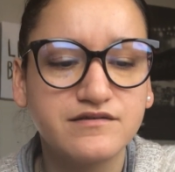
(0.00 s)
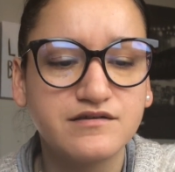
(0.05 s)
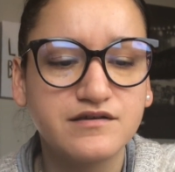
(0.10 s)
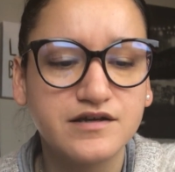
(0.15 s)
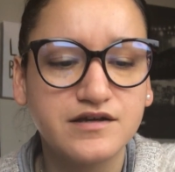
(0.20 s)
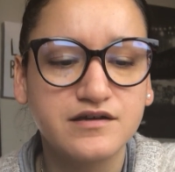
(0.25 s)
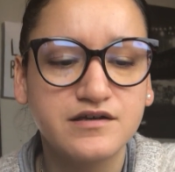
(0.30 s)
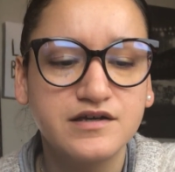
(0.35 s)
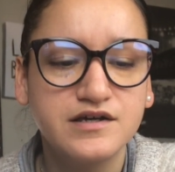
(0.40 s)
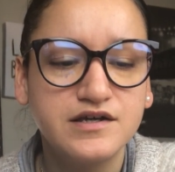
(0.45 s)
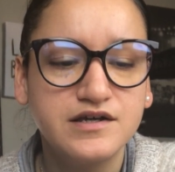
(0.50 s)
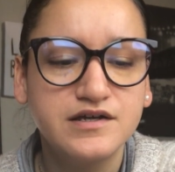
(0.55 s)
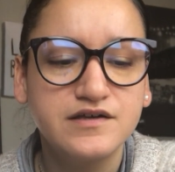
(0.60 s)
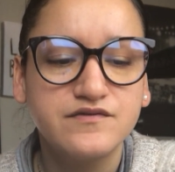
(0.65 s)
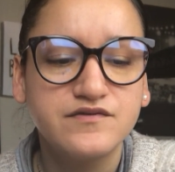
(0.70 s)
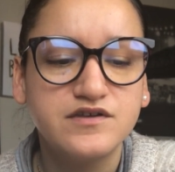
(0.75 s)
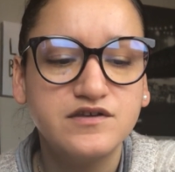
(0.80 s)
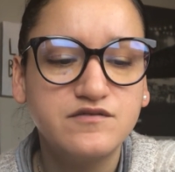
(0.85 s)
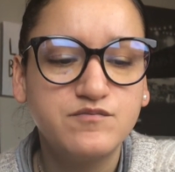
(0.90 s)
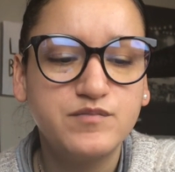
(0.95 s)
Like,
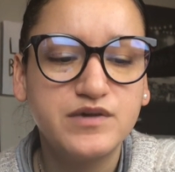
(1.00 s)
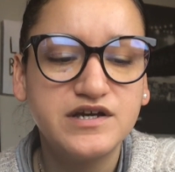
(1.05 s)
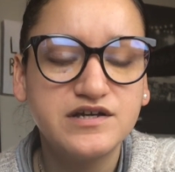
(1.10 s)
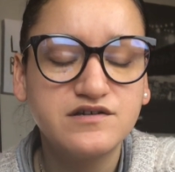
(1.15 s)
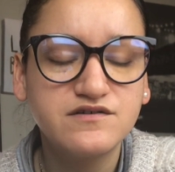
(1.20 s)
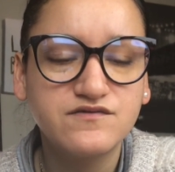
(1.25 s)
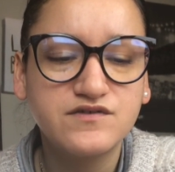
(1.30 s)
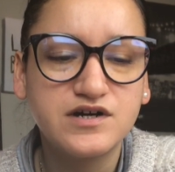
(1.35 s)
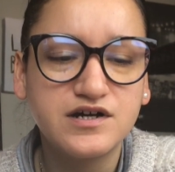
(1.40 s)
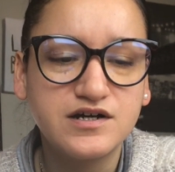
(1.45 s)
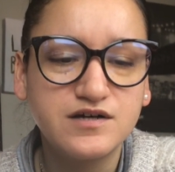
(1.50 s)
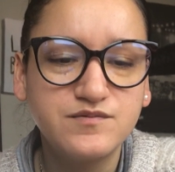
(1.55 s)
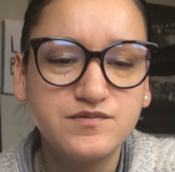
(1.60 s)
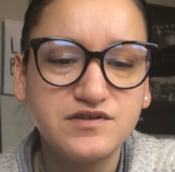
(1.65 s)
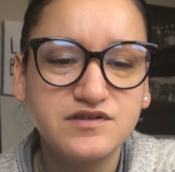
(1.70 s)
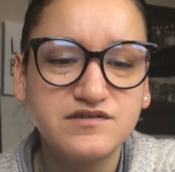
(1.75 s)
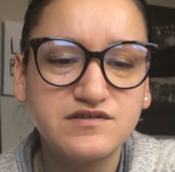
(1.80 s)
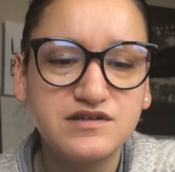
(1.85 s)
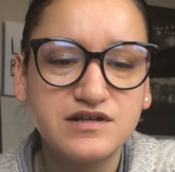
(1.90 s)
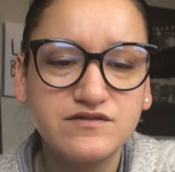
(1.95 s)
this Page of Cups
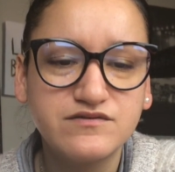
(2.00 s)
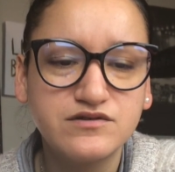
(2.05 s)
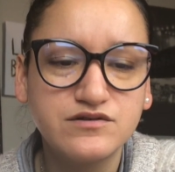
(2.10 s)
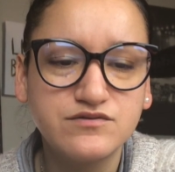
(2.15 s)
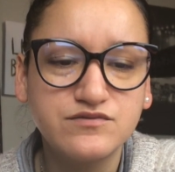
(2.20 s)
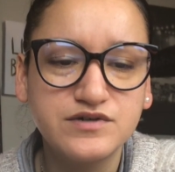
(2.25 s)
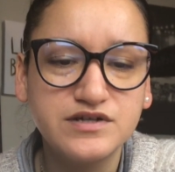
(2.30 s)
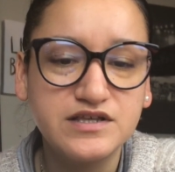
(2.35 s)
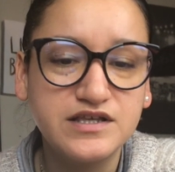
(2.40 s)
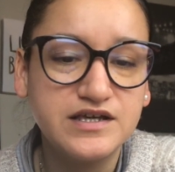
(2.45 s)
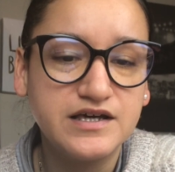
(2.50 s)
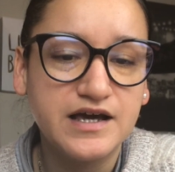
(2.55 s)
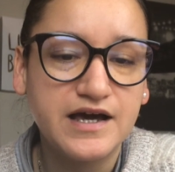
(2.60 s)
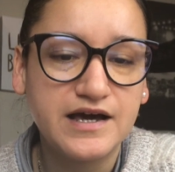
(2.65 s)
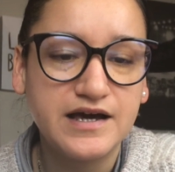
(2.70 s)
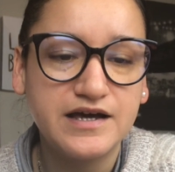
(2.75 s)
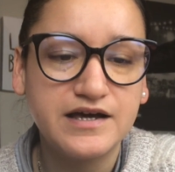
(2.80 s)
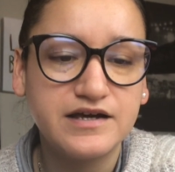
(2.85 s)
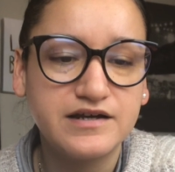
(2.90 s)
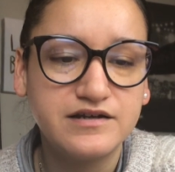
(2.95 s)
has never really
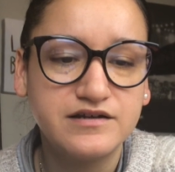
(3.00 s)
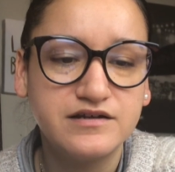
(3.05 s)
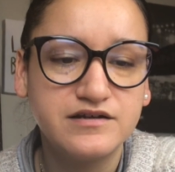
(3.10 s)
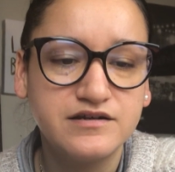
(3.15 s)
had,